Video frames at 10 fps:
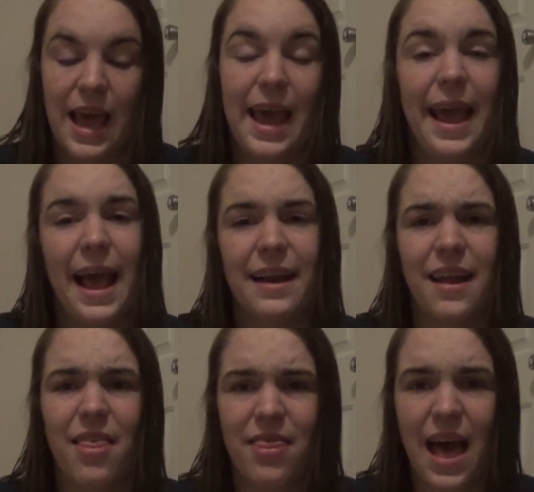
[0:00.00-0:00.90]
and
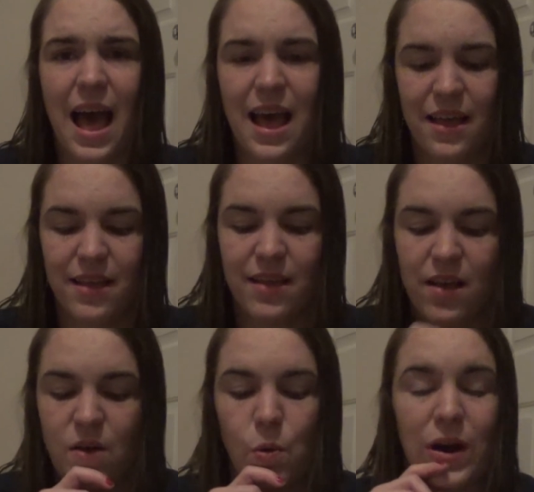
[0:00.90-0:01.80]
that
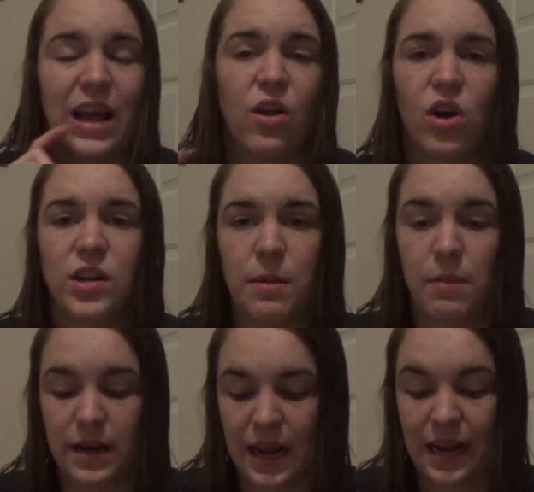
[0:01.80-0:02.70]
when I called on
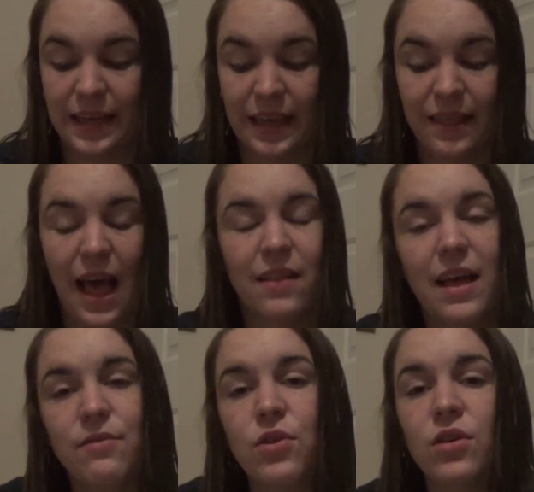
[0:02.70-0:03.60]
Monday to get that
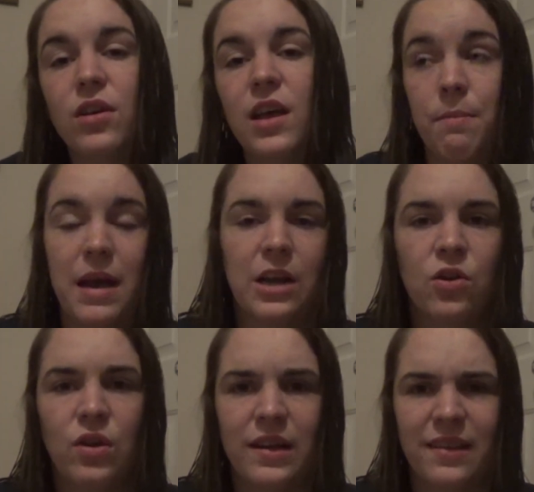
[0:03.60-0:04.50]
level, the
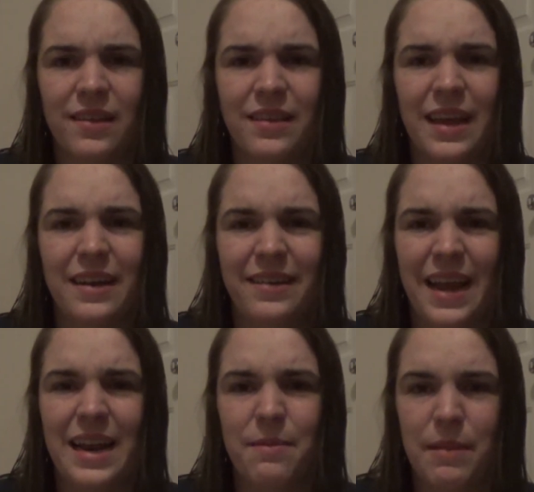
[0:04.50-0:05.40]
medical assistant
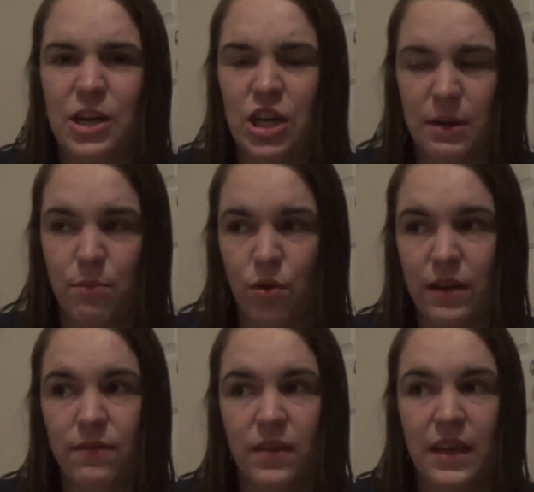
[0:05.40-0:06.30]
did mention
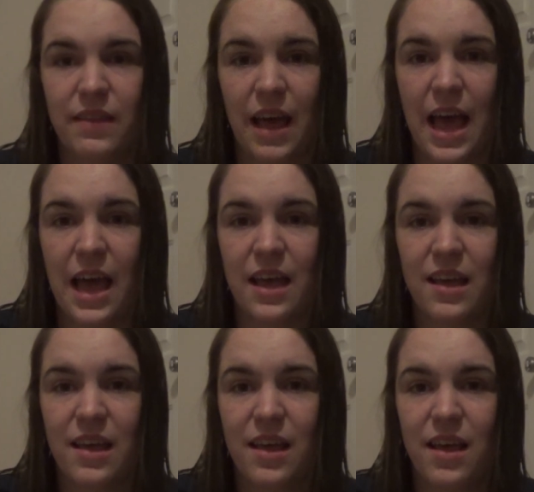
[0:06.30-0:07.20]
briefly that
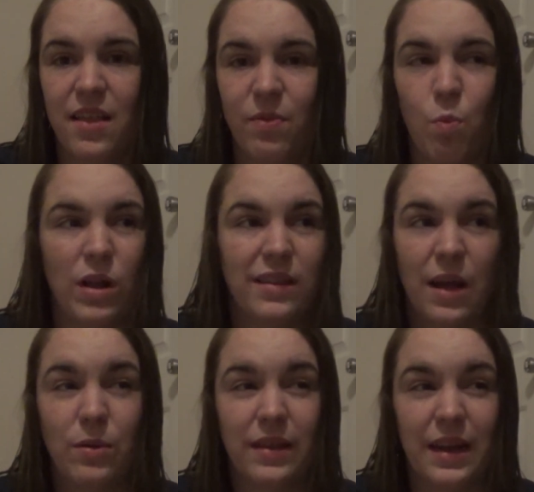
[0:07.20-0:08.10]
once
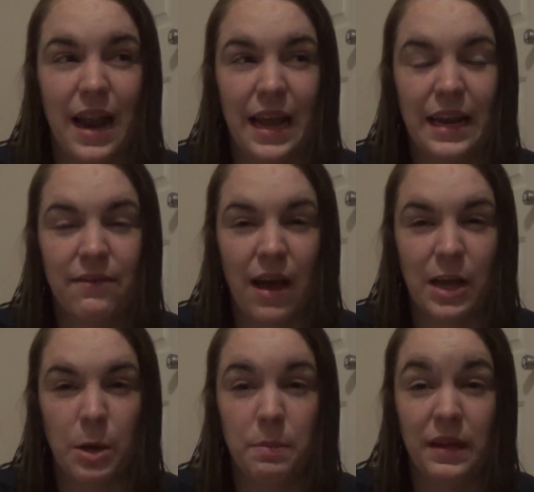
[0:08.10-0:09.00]
I was at negative, I
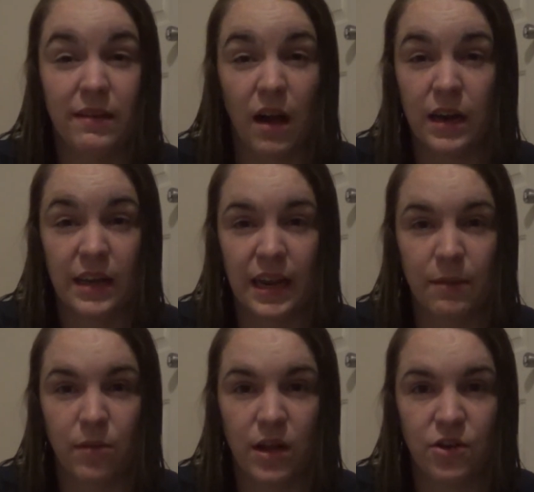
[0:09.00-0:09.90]
could be done getting
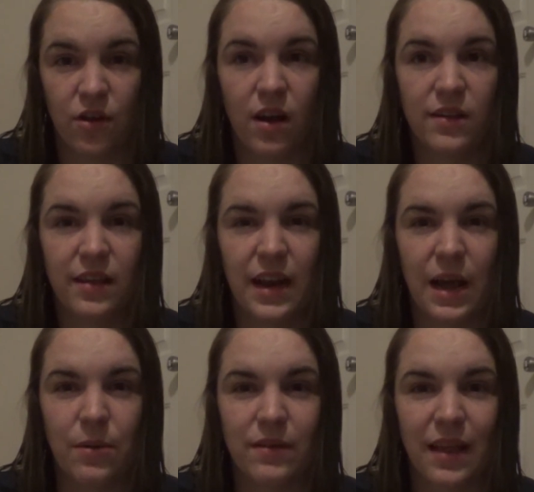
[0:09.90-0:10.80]
blood draws. And
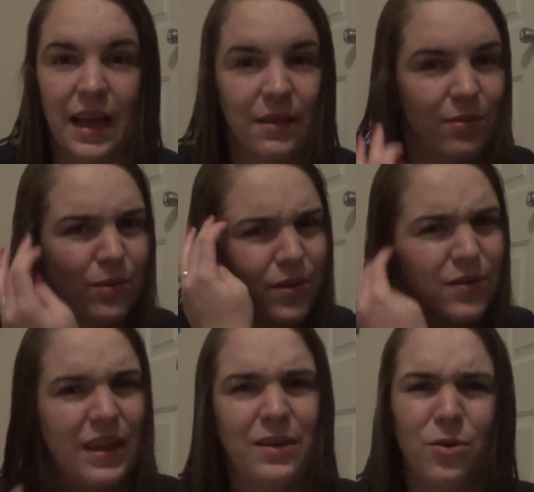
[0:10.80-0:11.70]
I was like, well,
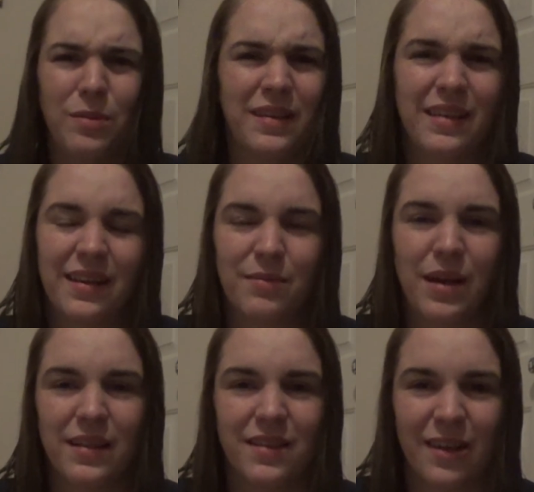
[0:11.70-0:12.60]
they told me 6
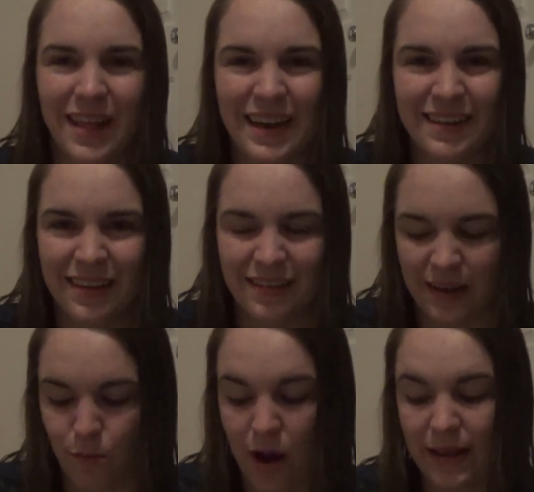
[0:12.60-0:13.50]
months, so that doesn't
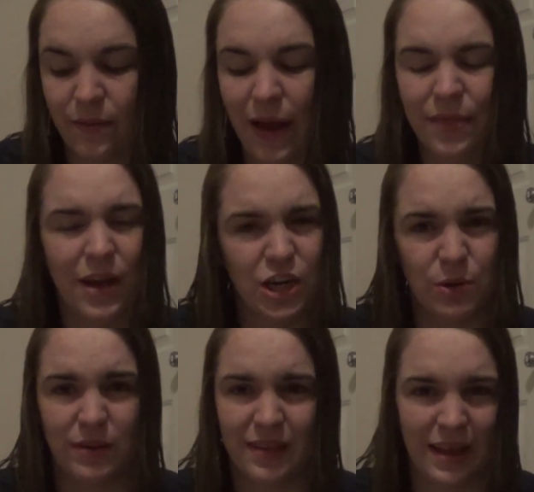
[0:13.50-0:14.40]
seem right. So I thought she
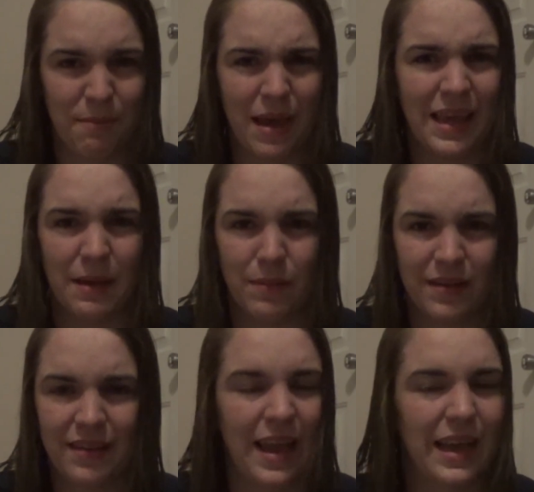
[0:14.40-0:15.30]
was like making a
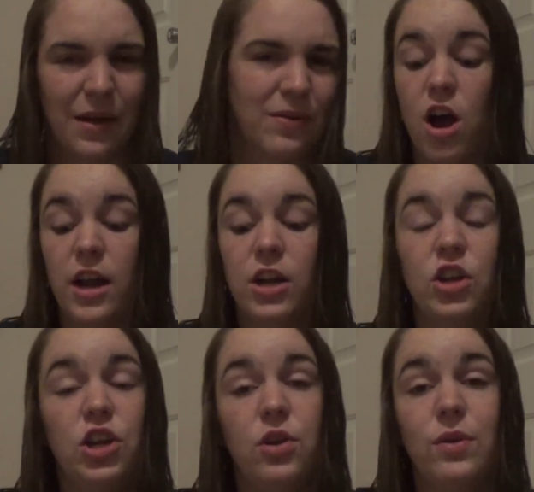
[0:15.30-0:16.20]
mistake. On
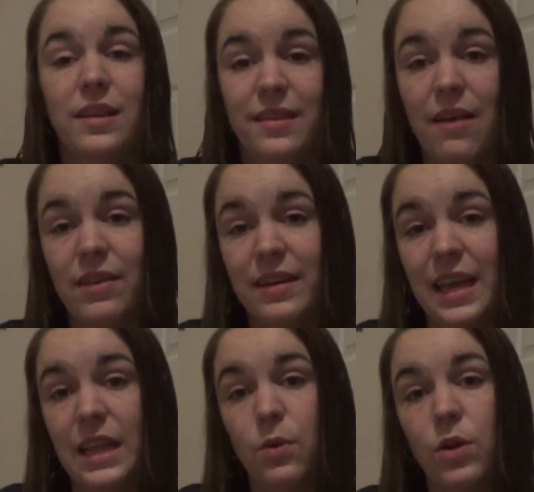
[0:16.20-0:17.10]
June
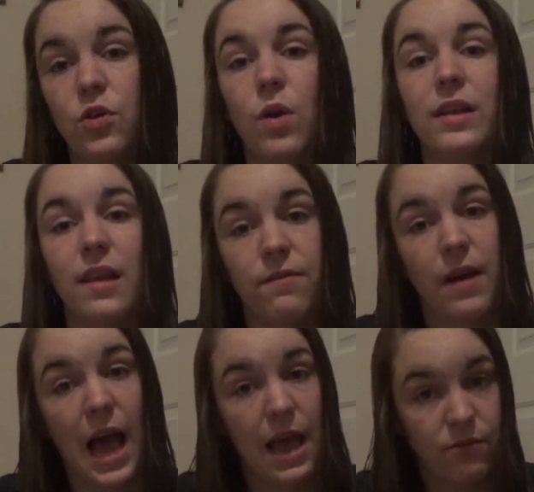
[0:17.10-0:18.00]
17th, which was
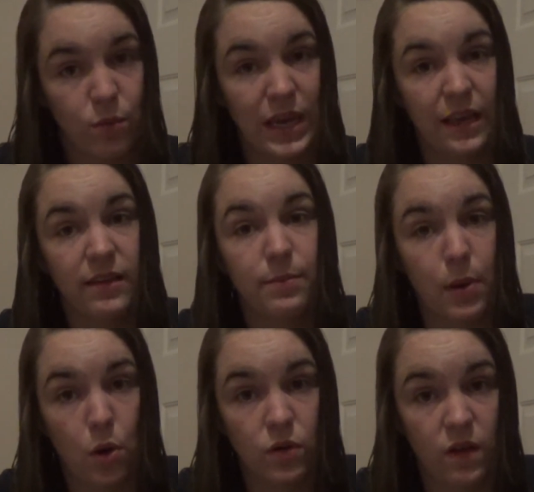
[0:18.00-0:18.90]
5 weeks
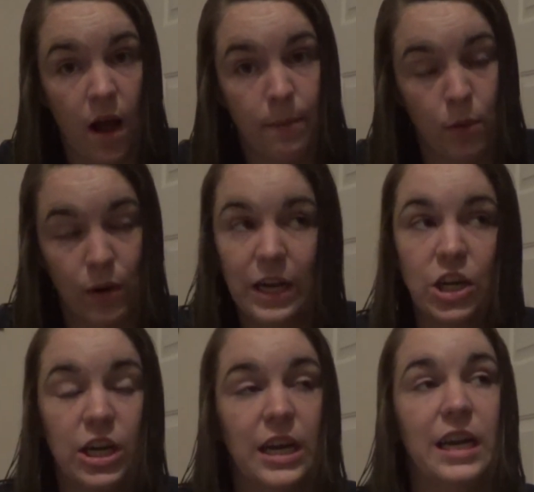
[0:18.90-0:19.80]

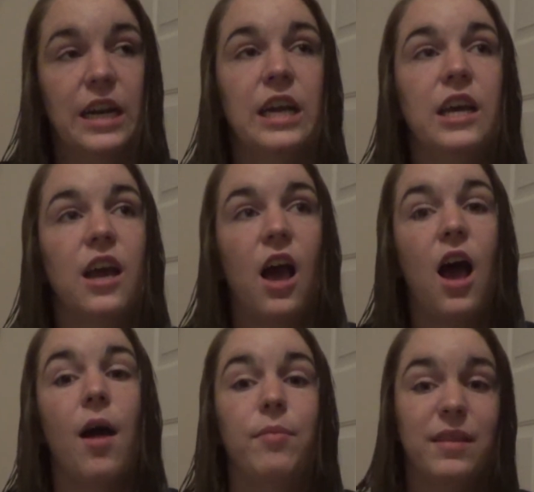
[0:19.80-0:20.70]
post-operation,
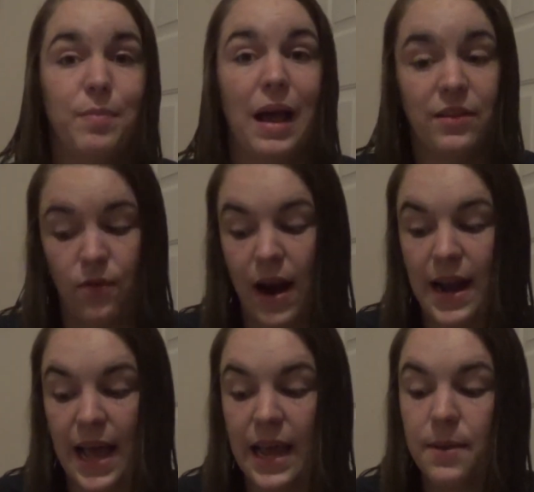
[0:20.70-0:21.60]
this past
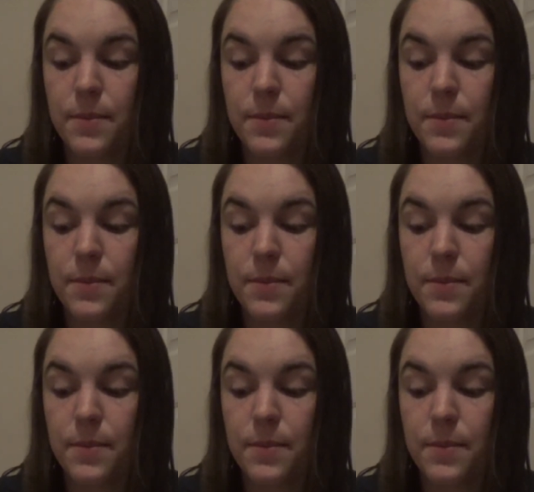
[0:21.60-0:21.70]
Friday,